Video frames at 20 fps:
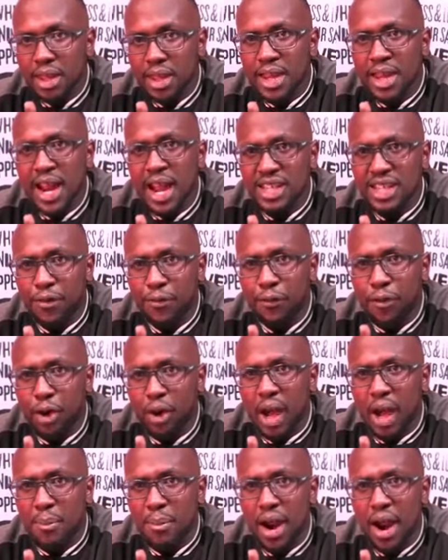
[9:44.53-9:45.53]
it has a
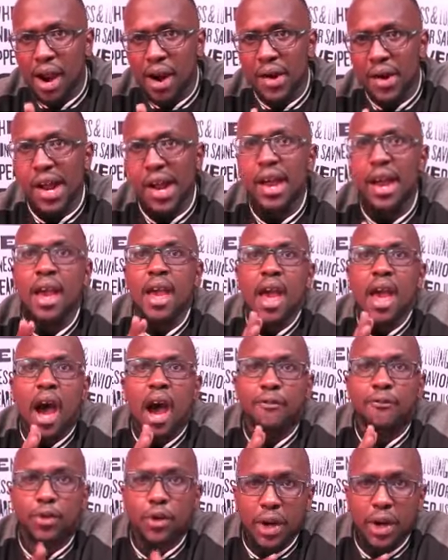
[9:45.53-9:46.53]
4-camera array,
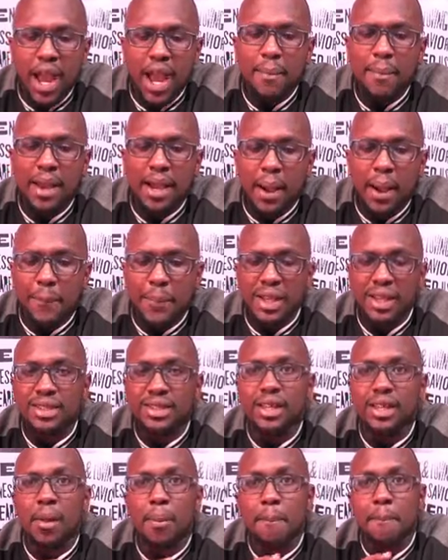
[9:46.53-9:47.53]
a 48
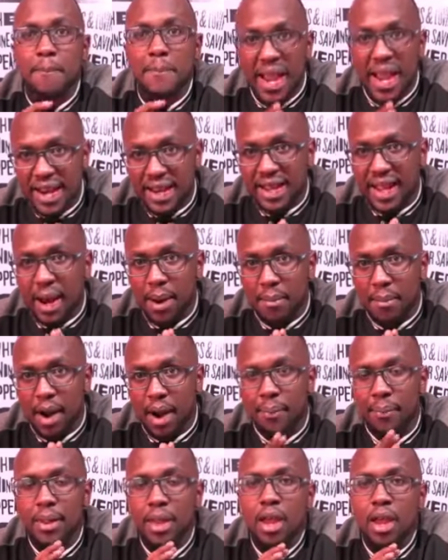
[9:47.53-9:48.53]
megapixel main
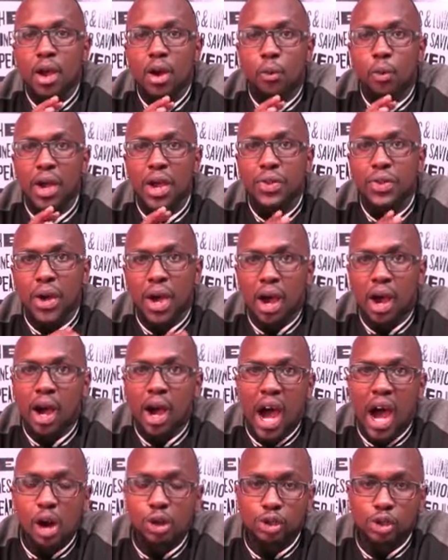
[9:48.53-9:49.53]
camera with
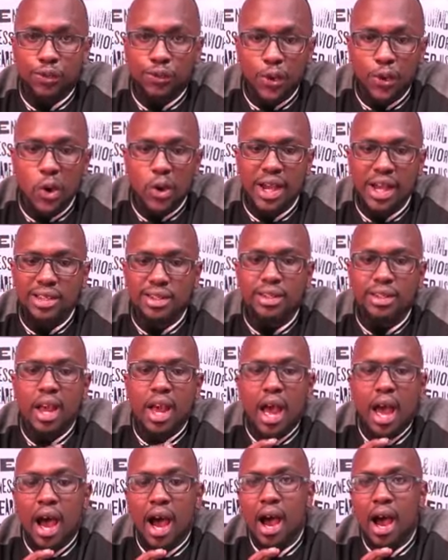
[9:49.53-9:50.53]
autofocus,
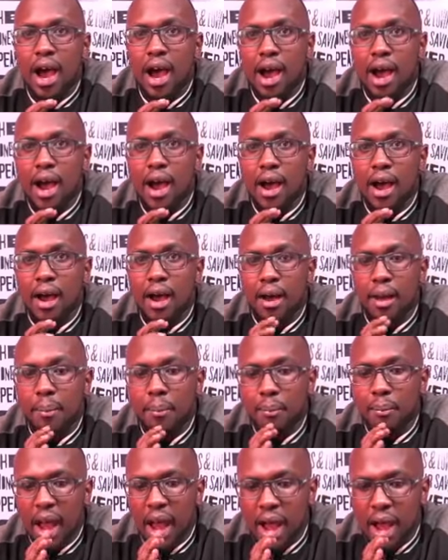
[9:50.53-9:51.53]
8
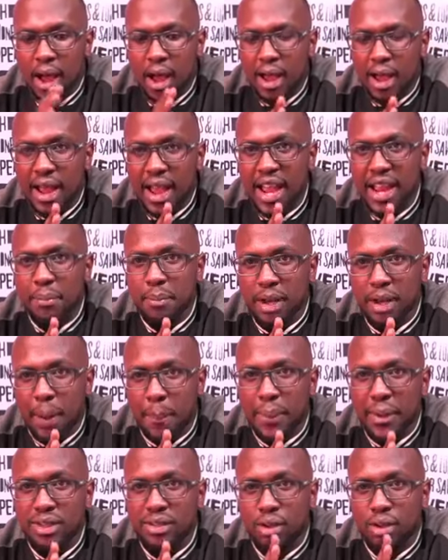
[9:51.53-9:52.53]

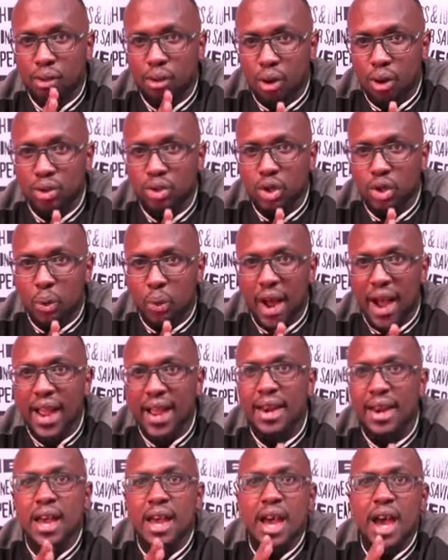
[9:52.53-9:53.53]
megapixel ultra
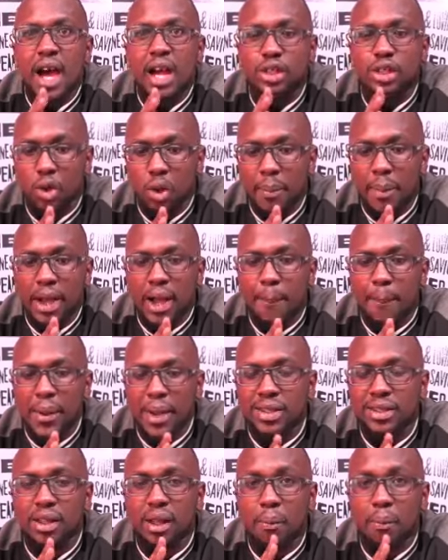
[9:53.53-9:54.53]
wide, a 2
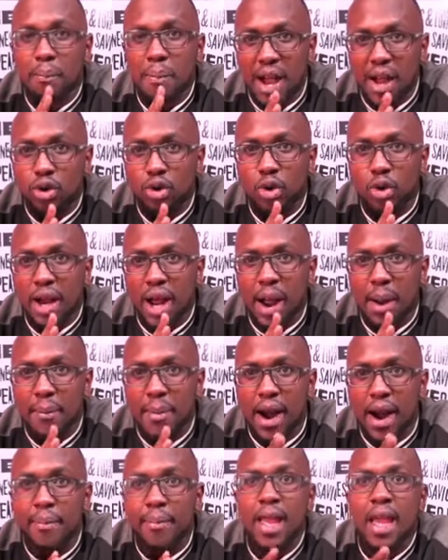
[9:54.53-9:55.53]
megapixel macro
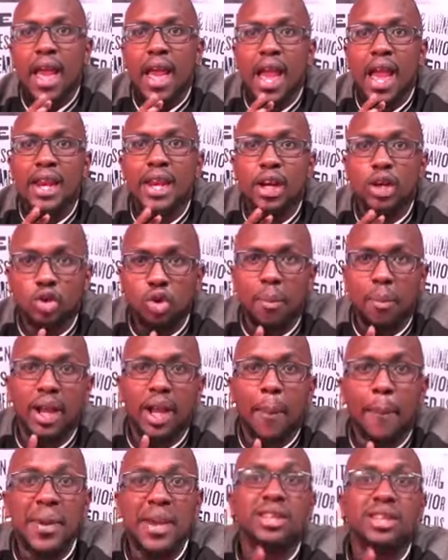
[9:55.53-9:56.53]
camera, and a 2
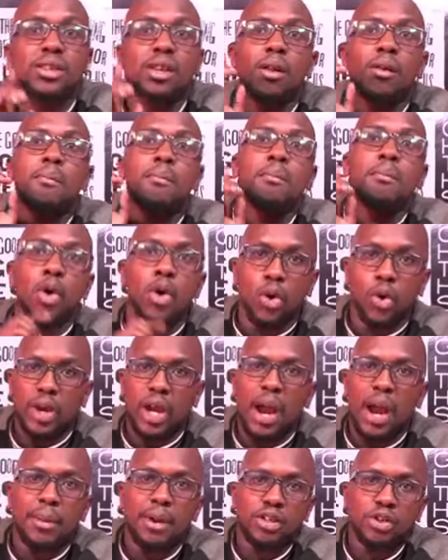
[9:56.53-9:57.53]
megapixel mono
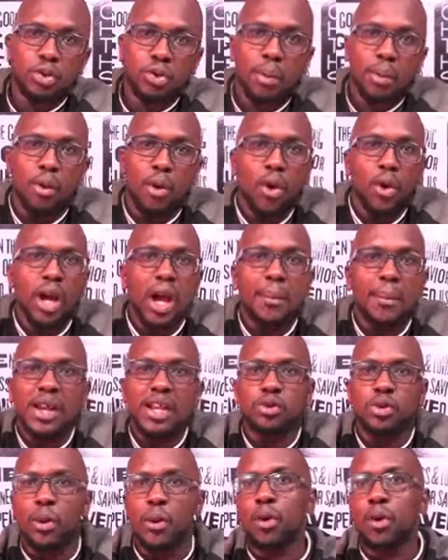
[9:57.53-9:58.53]
camera. So the mono camera
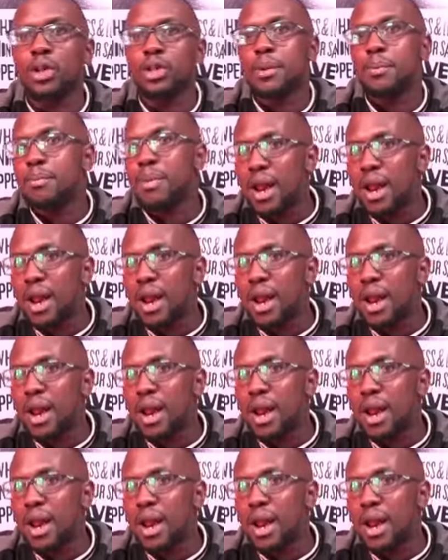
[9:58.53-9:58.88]
is what we call the